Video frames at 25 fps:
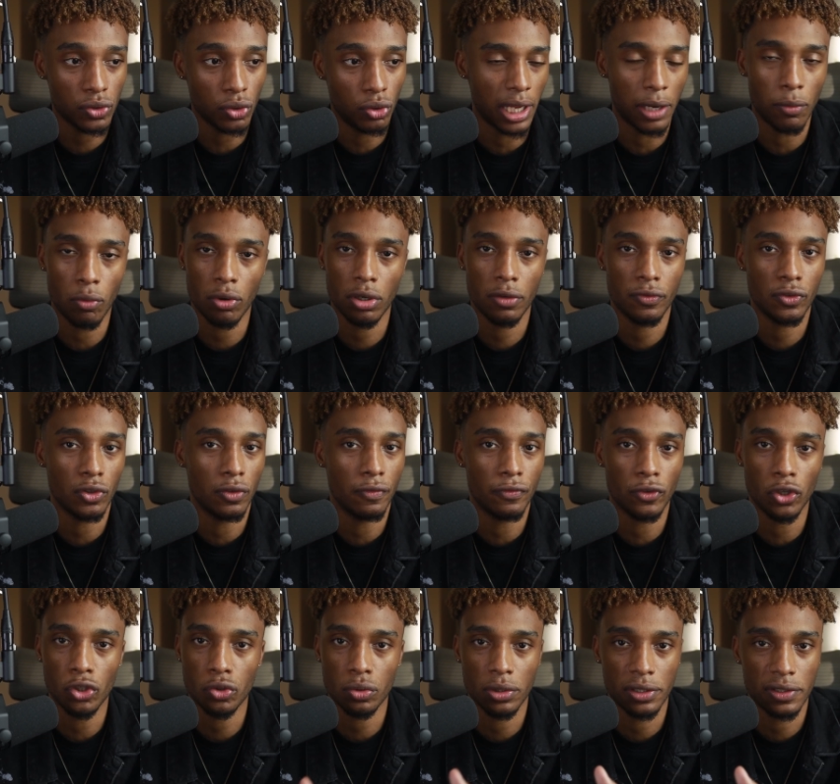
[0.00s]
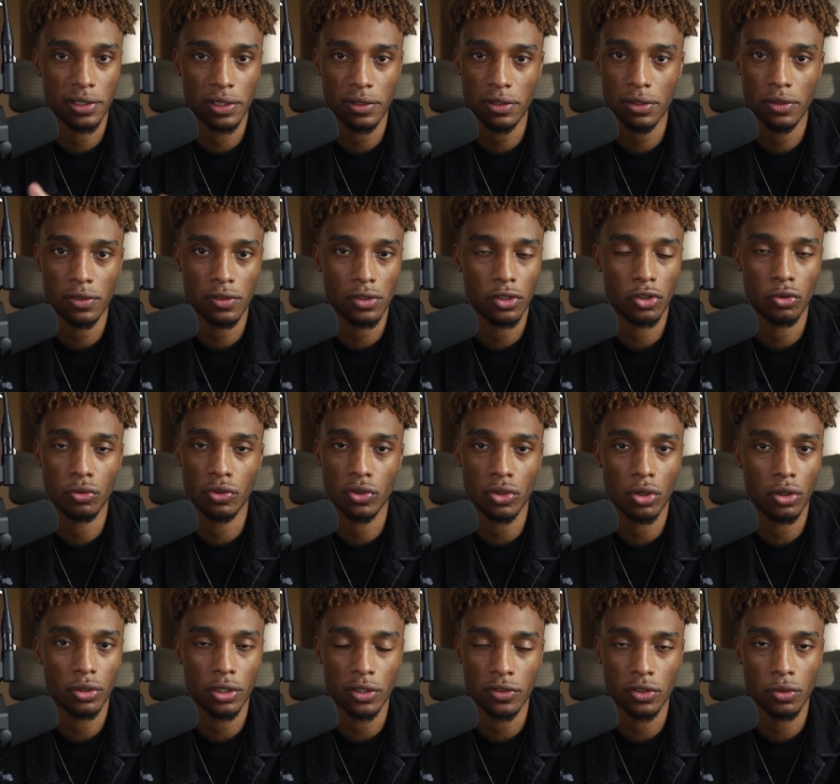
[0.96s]
like one of your virtual assistants
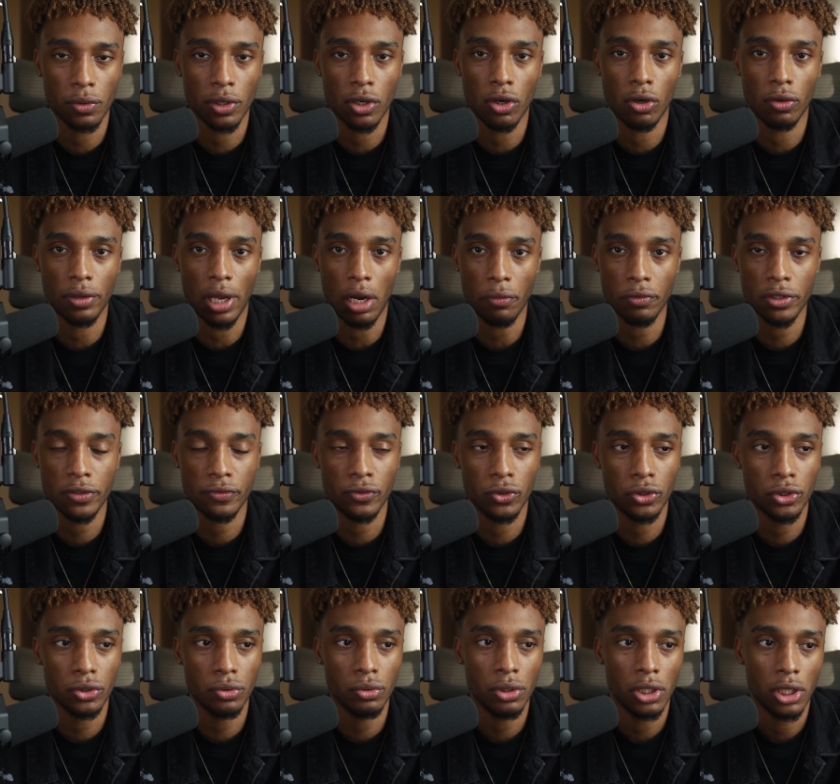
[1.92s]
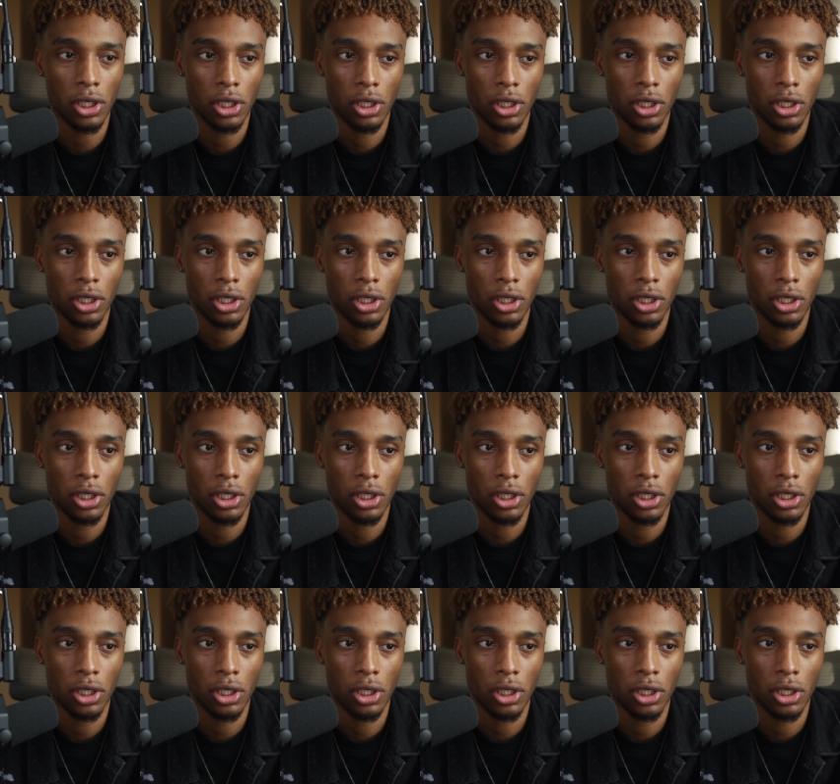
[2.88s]
that's doing cold outreach for you,